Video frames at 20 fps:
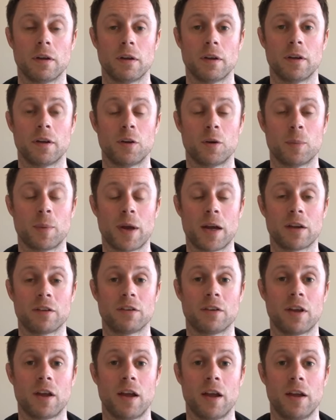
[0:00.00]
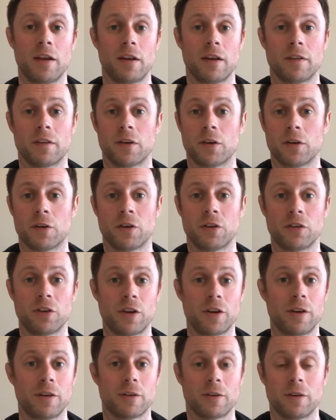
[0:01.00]
your backside on the
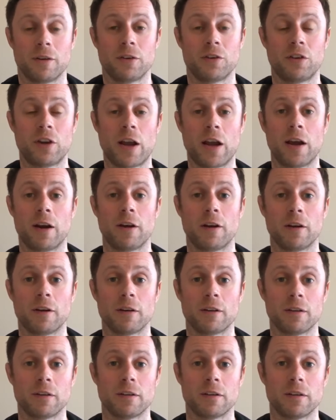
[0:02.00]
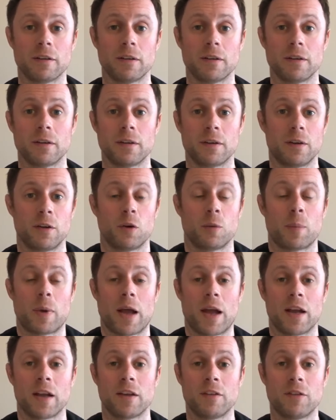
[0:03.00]
cushion or chair, your
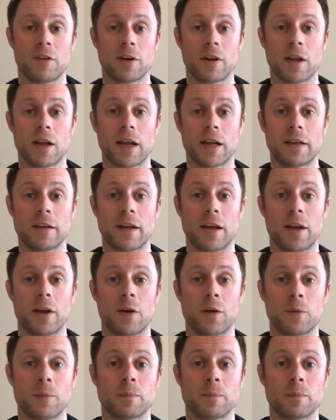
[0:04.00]
back if you're lying down.